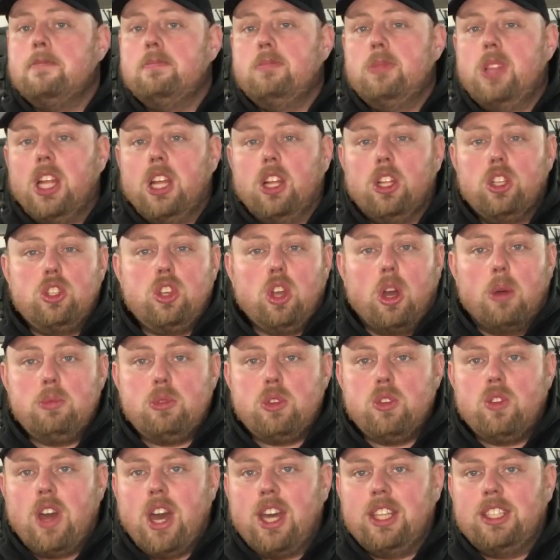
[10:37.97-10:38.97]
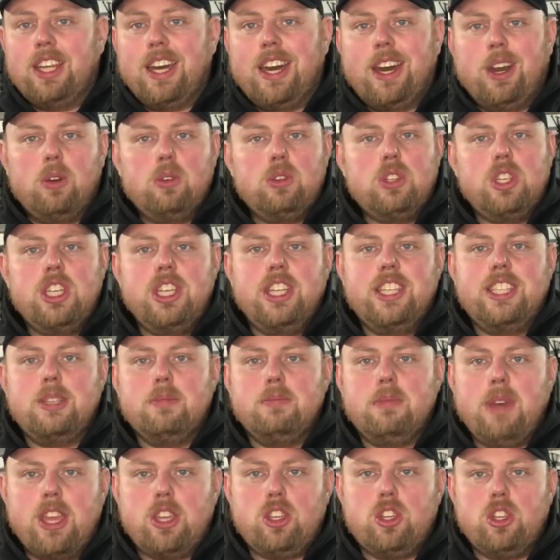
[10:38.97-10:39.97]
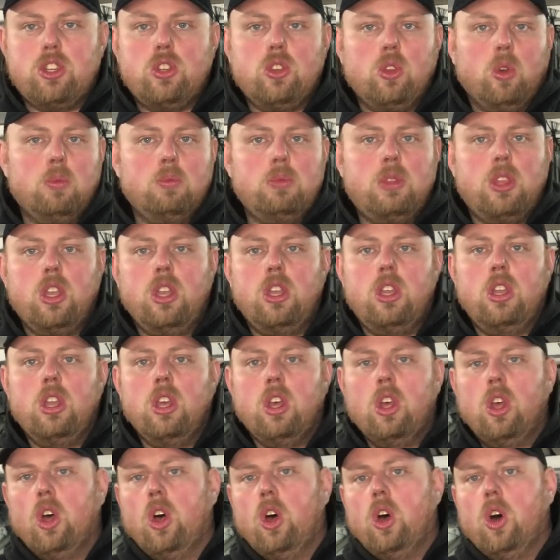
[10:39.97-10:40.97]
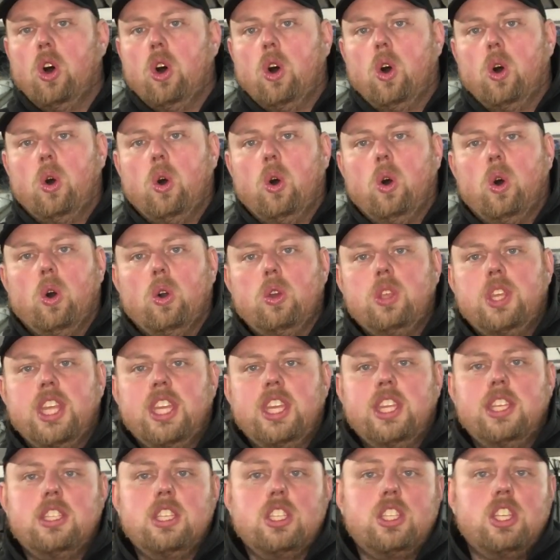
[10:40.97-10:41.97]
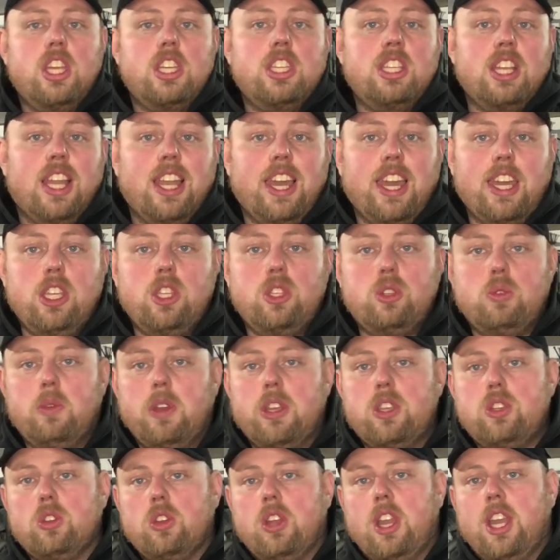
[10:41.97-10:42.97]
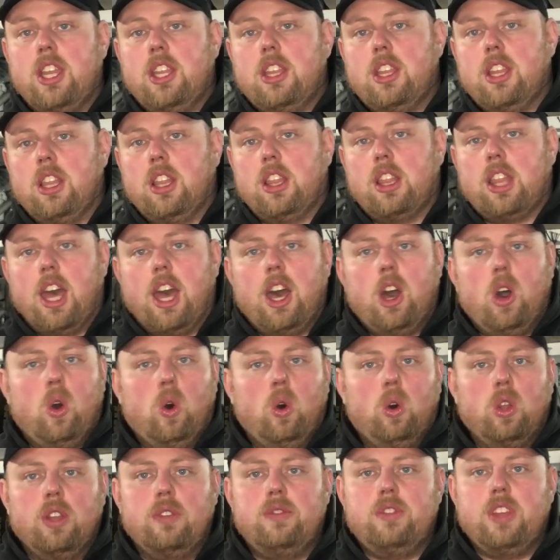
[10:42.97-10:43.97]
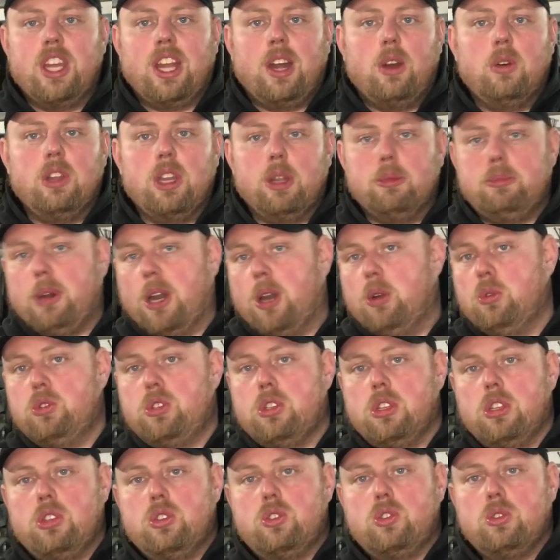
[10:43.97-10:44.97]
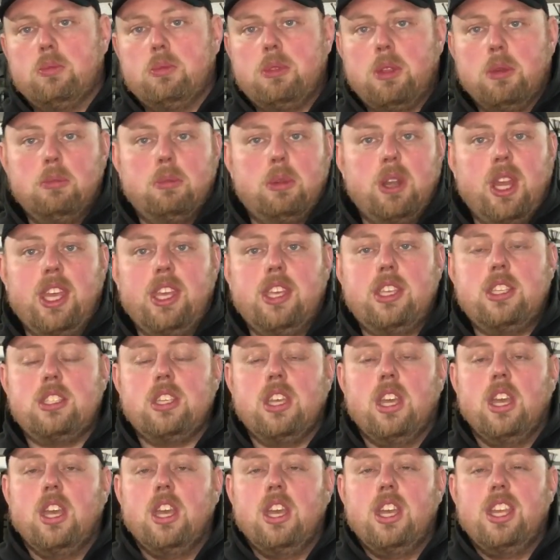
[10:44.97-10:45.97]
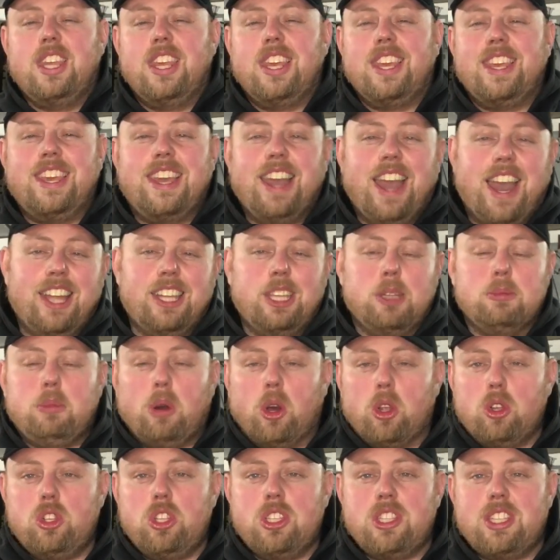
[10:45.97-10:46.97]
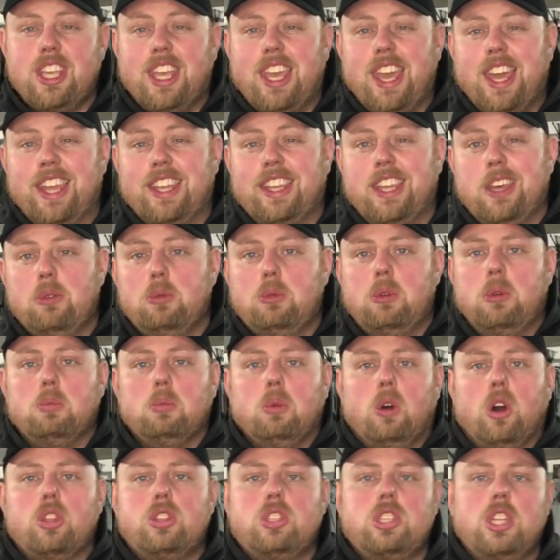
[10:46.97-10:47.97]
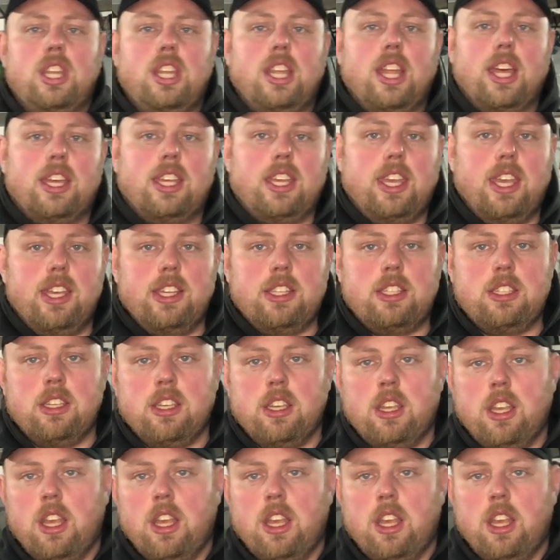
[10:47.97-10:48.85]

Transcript: little jobs around the house, you need to measure something, or you need to change a light switch or anything like that, or if you're out and about and something breaks, you can kind of bodge it together with what's in that kit.